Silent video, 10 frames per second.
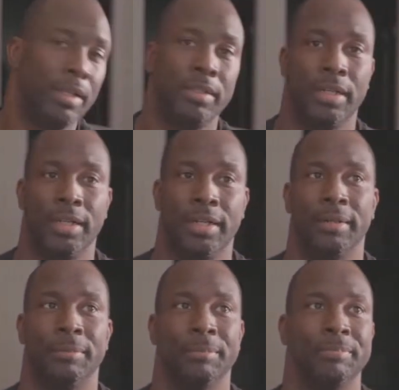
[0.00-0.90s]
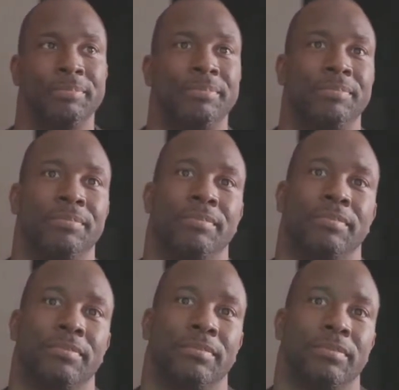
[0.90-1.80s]
Um,
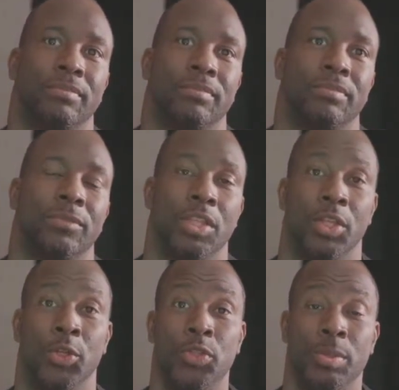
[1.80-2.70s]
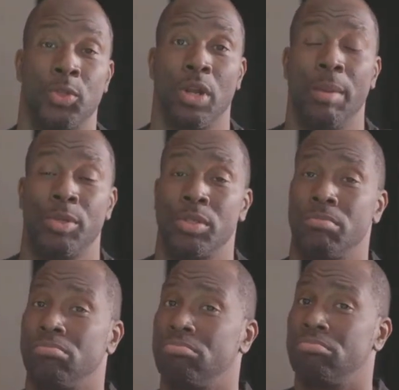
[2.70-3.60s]
to the new subscribers,
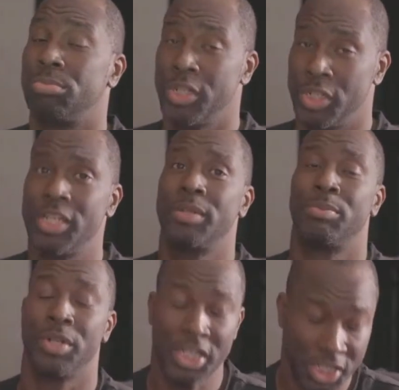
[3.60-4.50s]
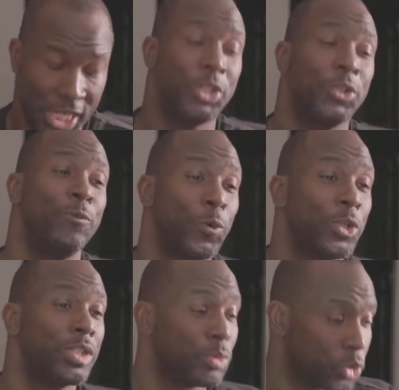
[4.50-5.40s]
appreciate appreciate you for
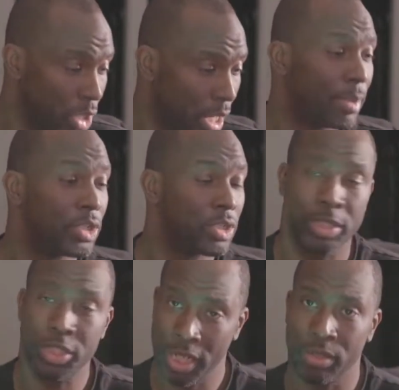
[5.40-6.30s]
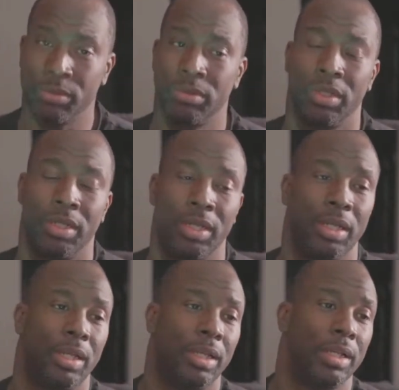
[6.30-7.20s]
subscribing to my channel.
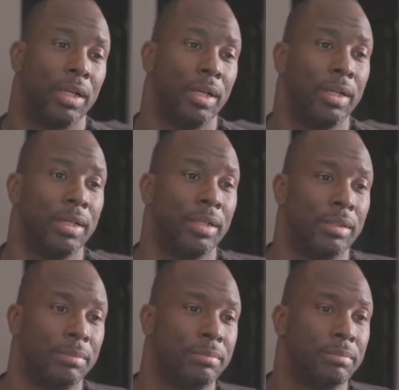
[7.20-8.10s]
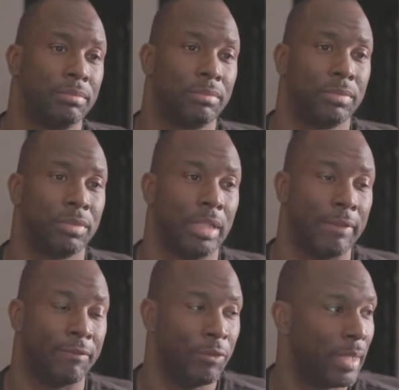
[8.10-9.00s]
Um,
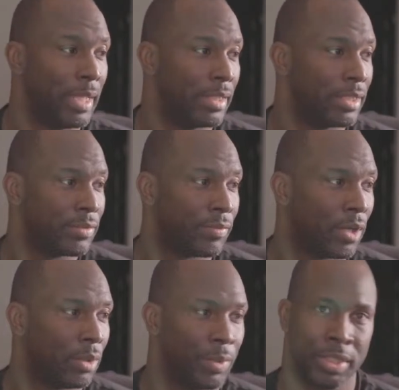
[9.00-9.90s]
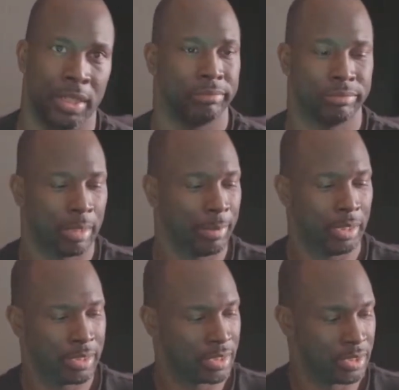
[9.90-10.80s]
if you've made it far, which I I mean,
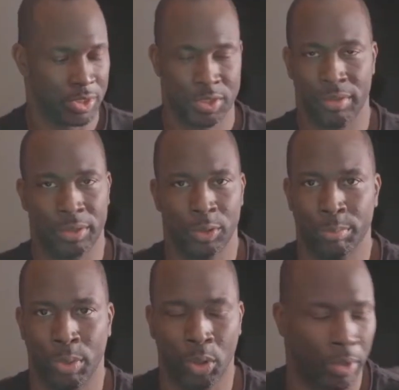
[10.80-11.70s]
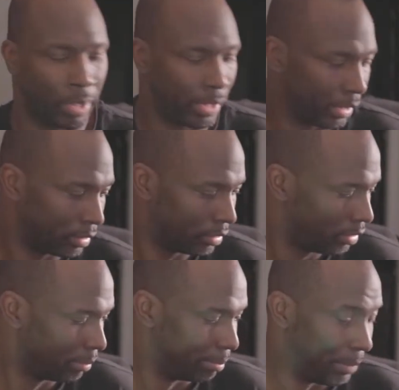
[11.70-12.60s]
this is just a little boring
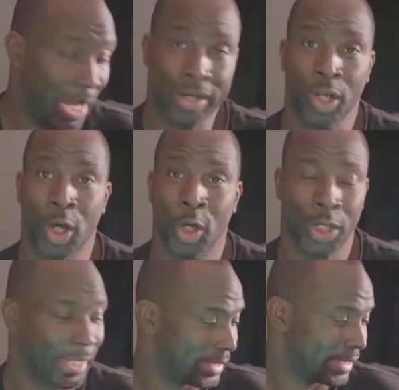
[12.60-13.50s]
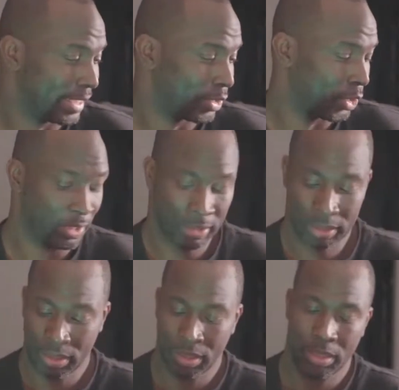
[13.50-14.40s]
monologue, I guess I call it.
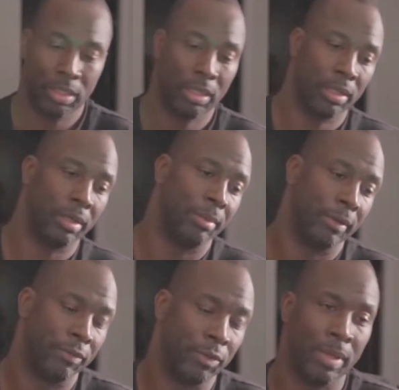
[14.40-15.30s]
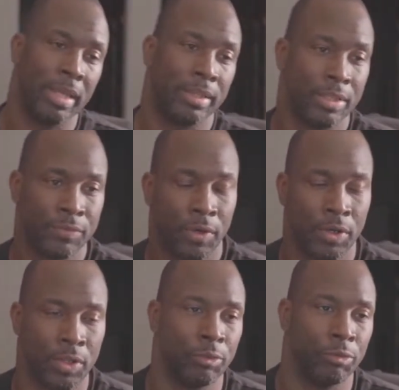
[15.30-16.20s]
Um, if you made it this far,
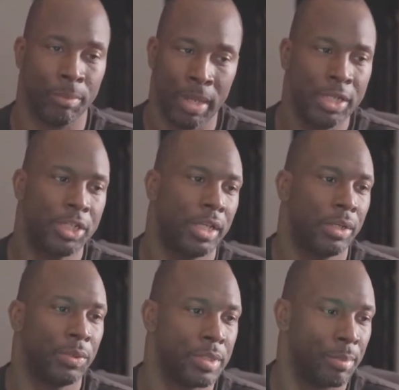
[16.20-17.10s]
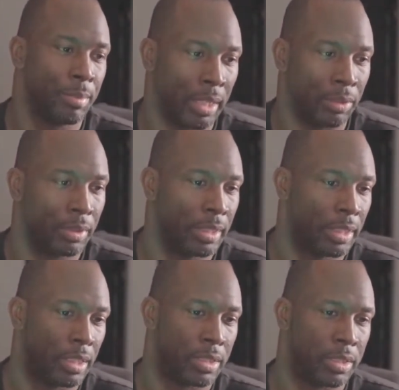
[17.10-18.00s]
though, what my channel is about
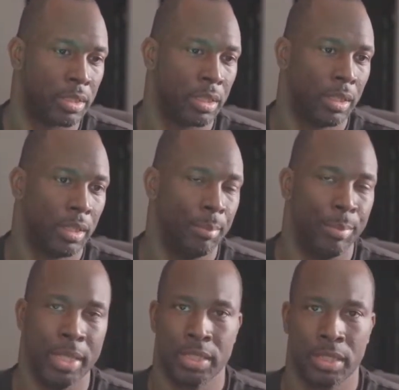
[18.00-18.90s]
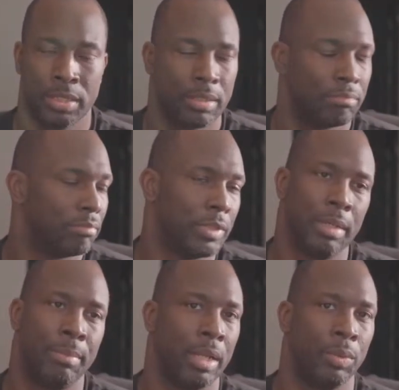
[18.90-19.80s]
is business.
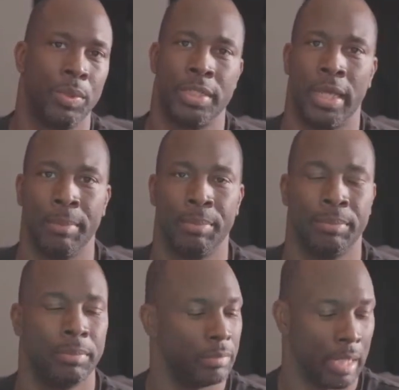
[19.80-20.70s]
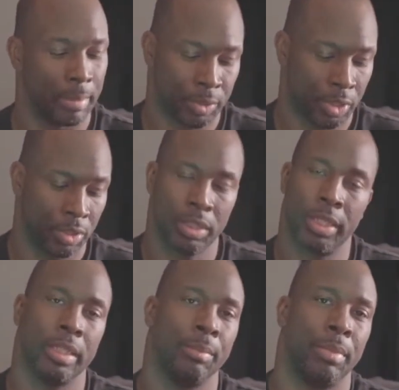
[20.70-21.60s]
Doesn't matter what type, I'm currently
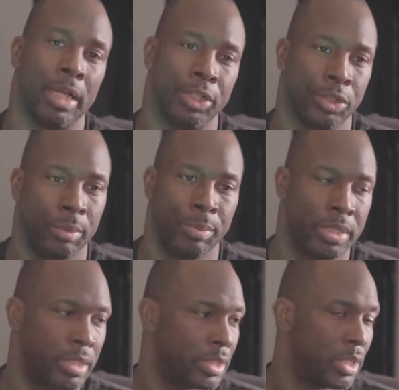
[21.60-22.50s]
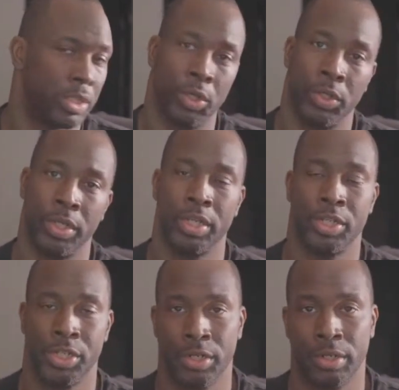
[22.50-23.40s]
in the box truck business. Just earlier
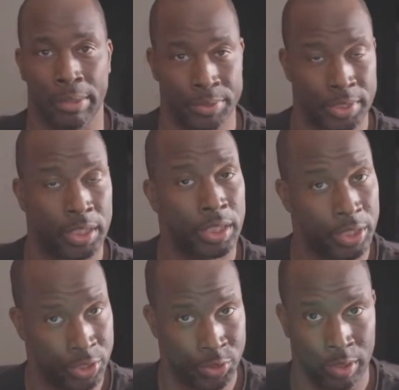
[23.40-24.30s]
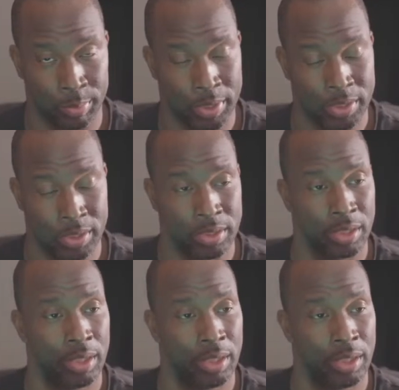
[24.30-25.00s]
this year, I was in the lunch truck business.